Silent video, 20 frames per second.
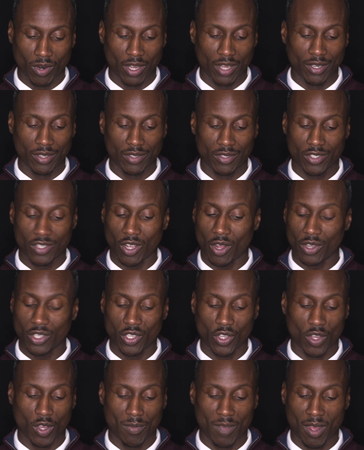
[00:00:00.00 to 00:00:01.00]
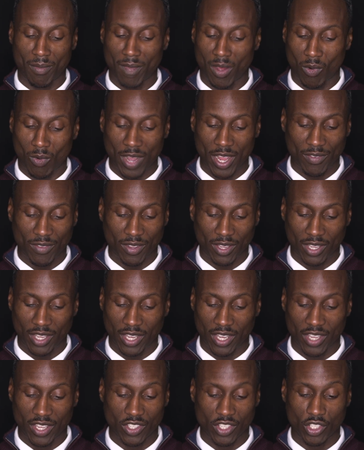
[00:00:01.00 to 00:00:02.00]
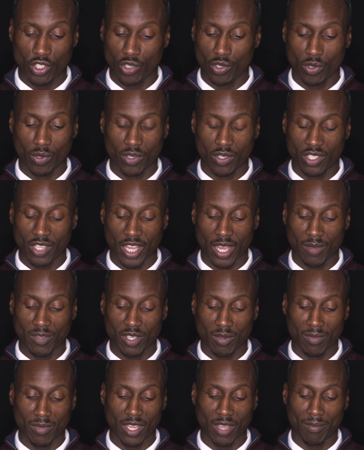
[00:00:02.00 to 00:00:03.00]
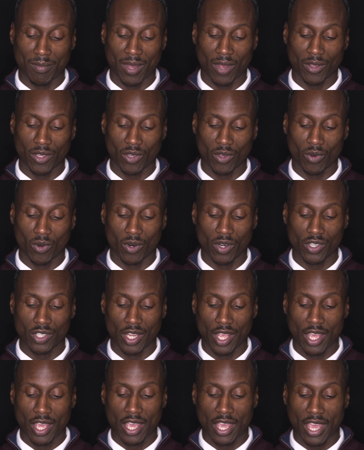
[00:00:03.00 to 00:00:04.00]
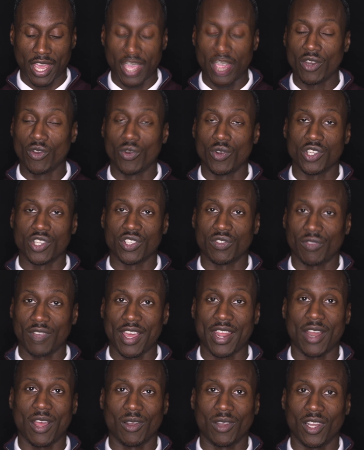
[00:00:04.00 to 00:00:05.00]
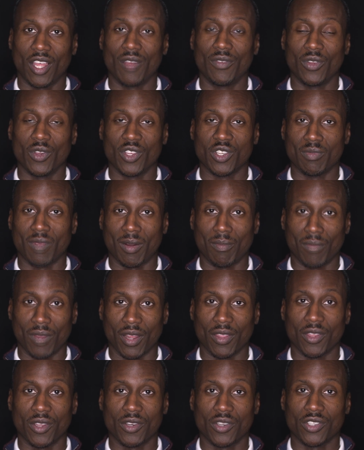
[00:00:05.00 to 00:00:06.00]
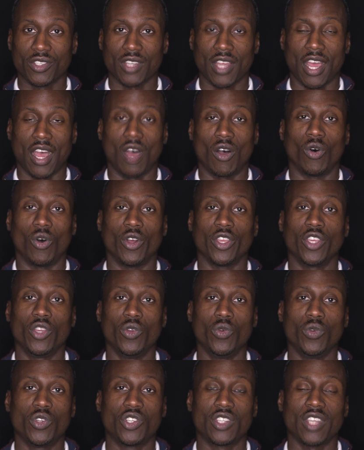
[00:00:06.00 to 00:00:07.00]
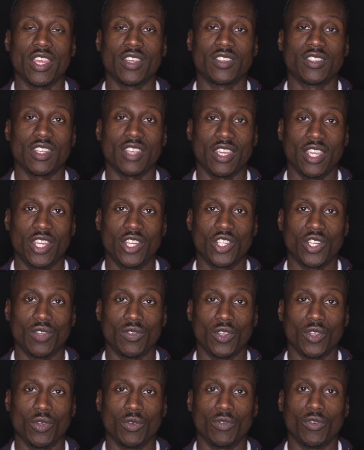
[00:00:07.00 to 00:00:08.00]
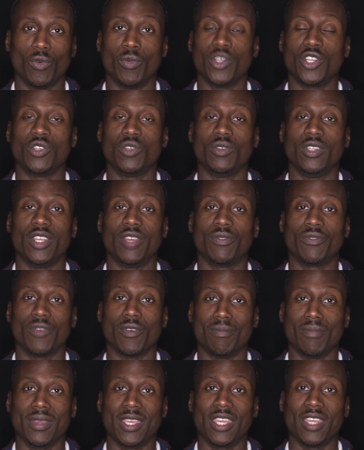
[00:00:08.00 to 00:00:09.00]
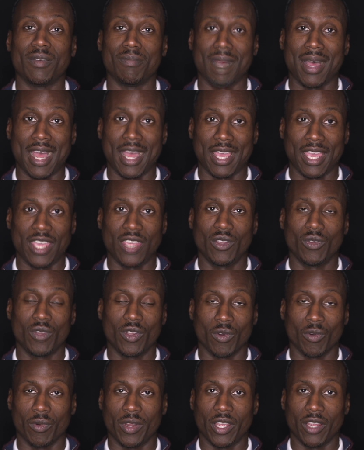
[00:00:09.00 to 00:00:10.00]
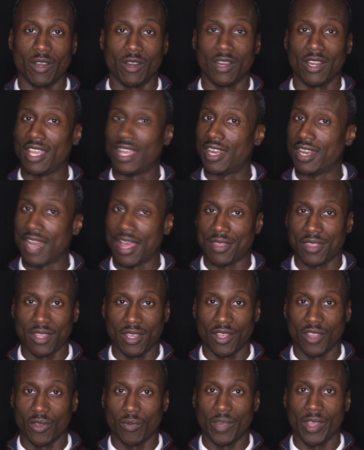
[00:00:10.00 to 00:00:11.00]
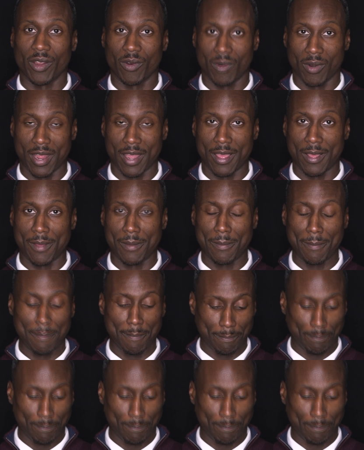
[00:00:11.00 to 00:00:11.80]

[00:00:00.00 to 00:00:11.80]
run, talked to you about my wife and kids as you do the same to me about yours, and or just flat out love you as my brothers. I owe a huge thanks to each of you for what you did for me in my AU career and not the other way around.